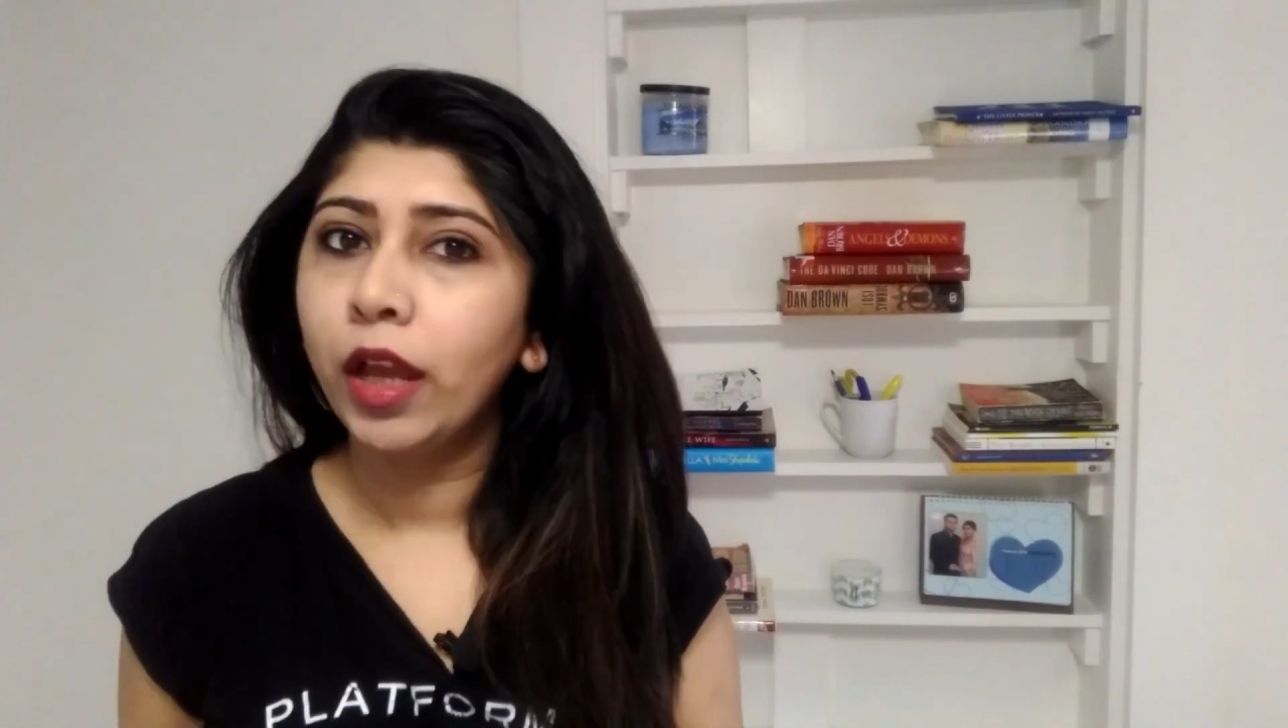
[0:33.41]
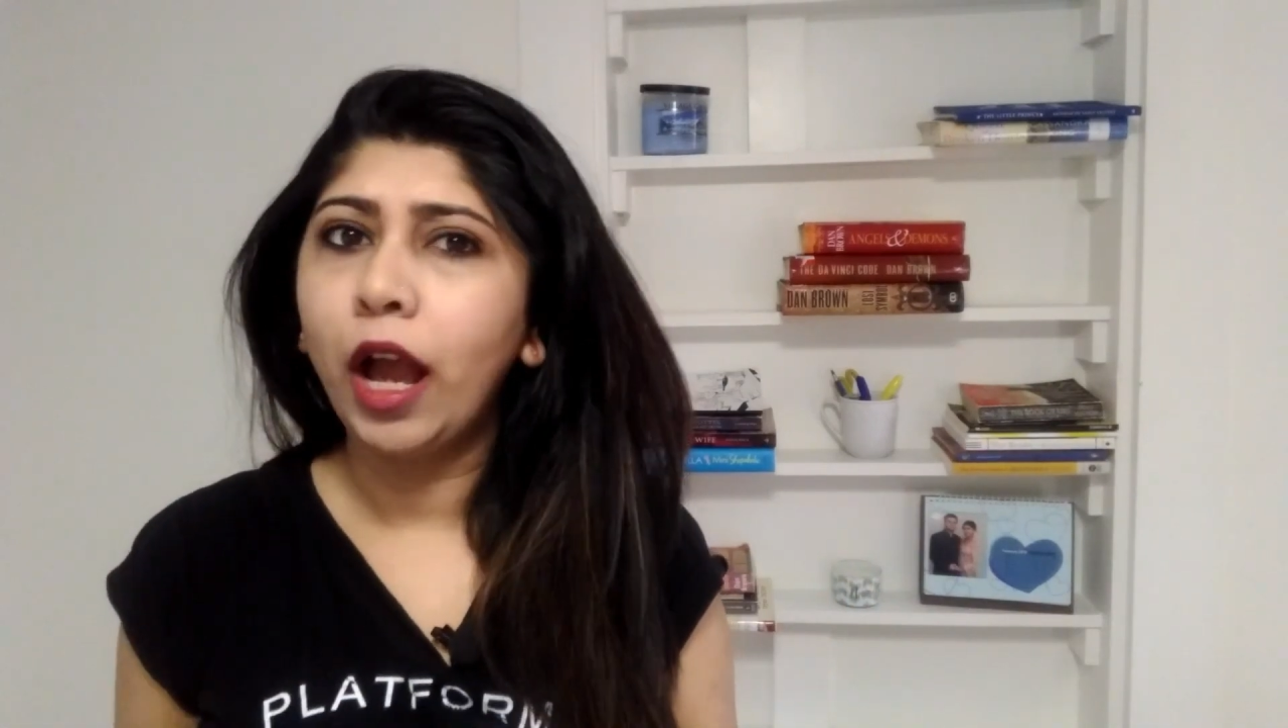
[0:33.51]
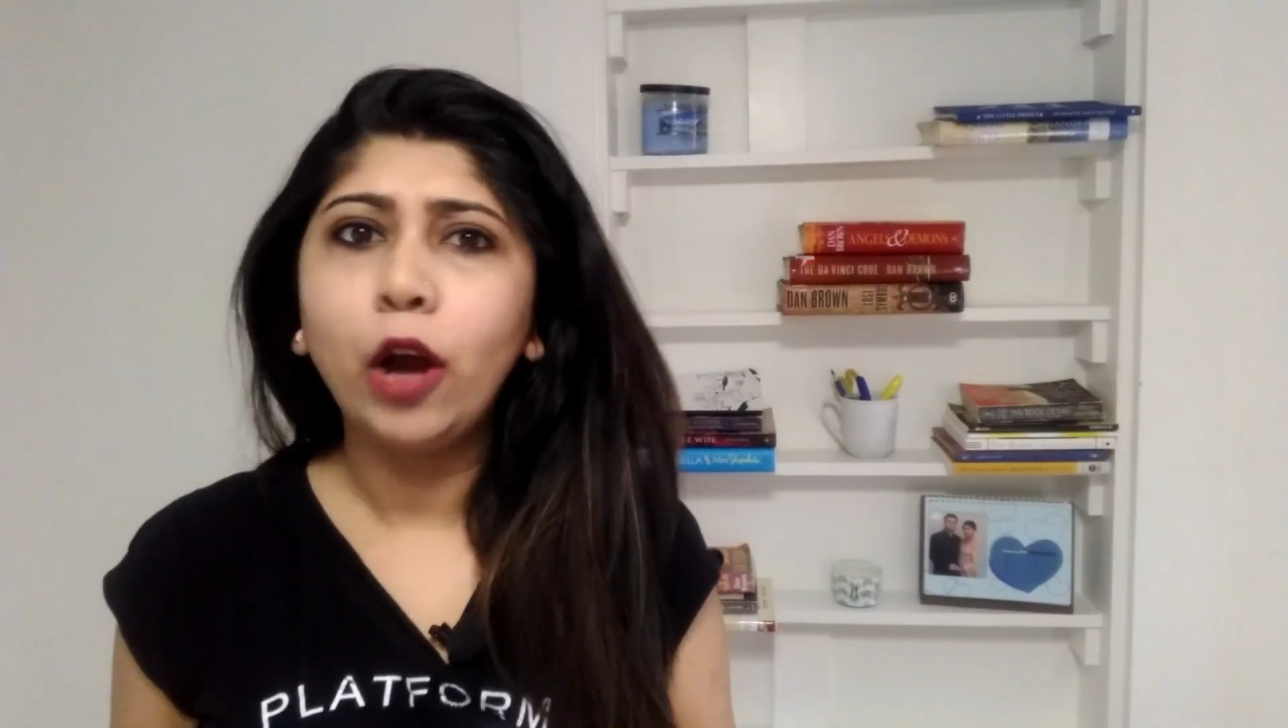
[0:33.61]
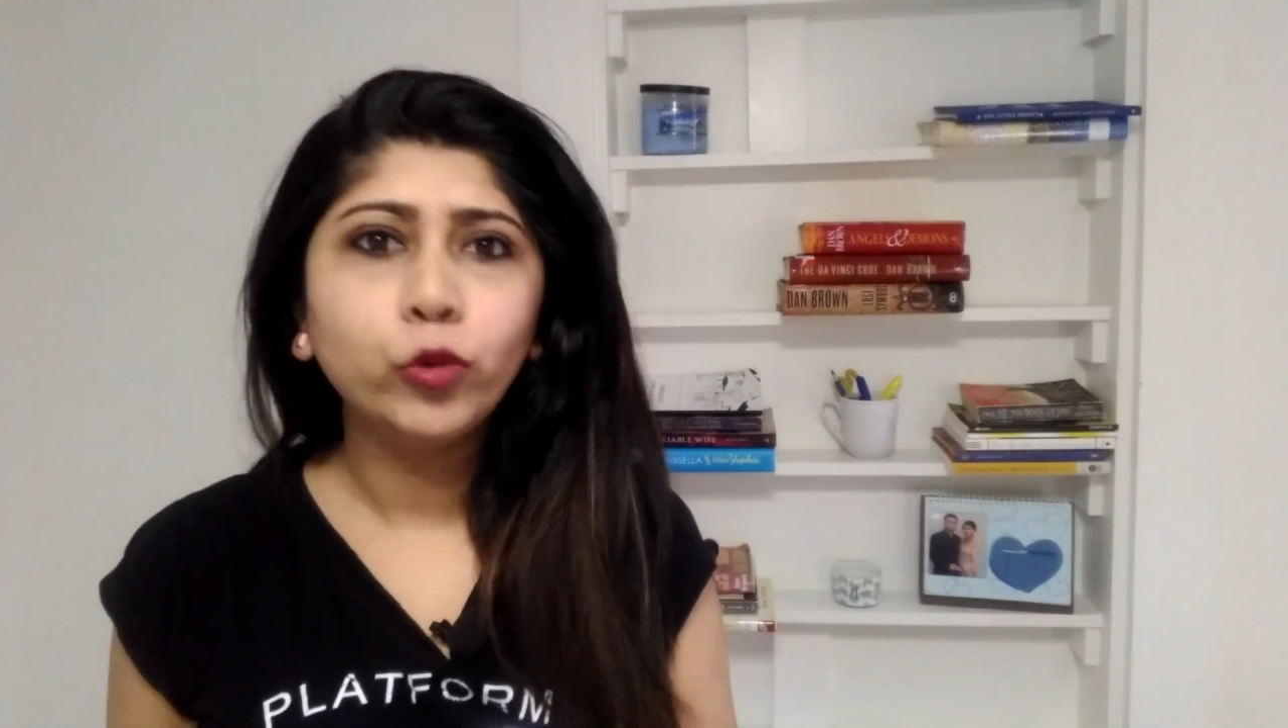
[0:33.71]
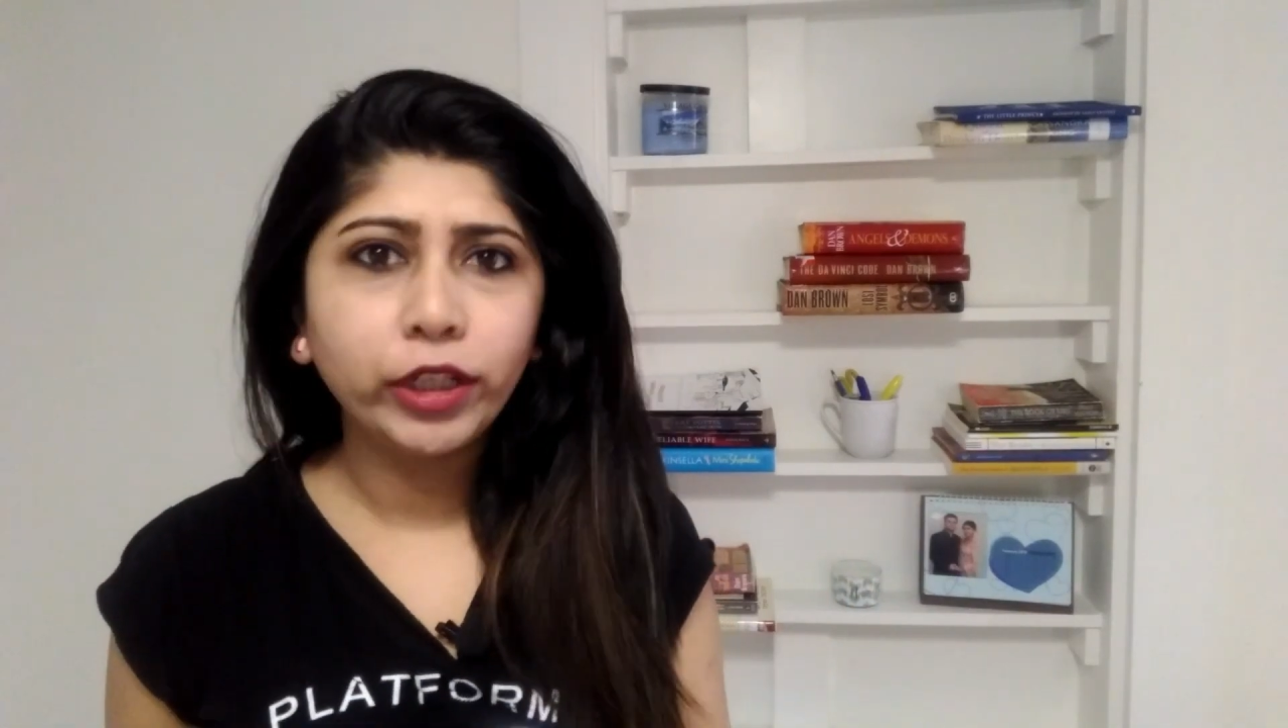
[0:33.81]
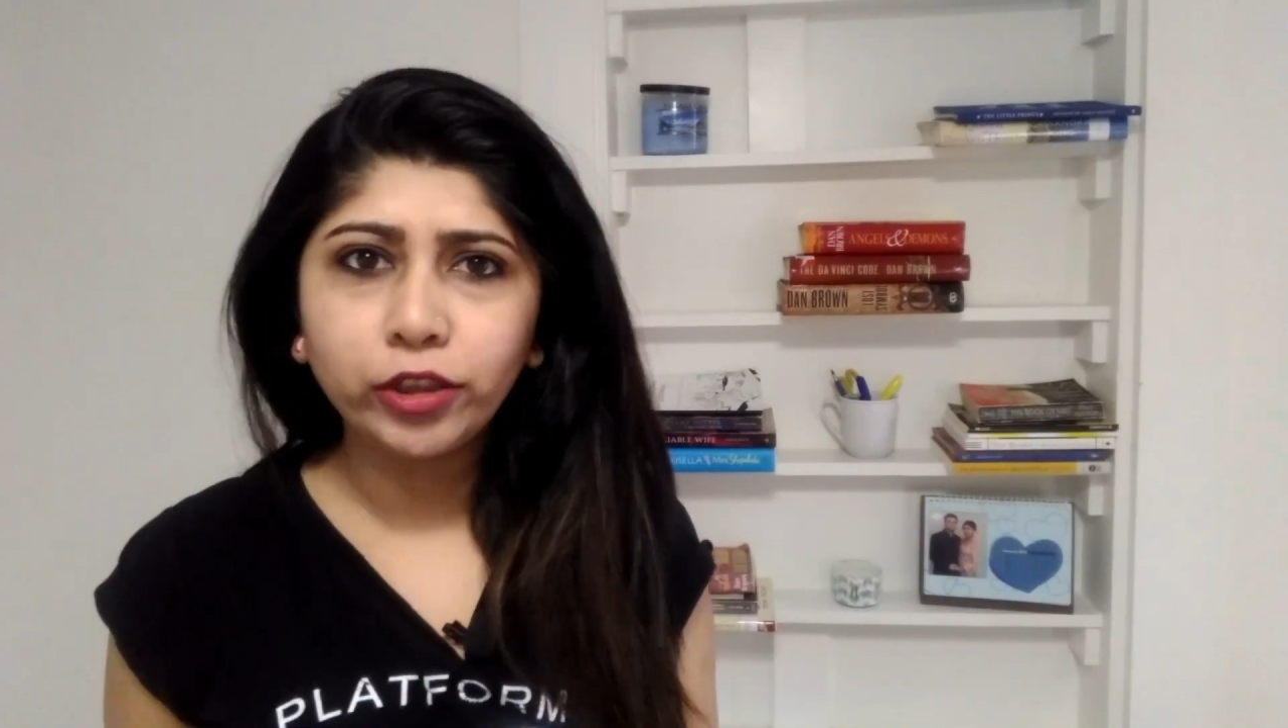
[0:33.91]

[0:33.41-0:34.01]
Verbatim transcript: how they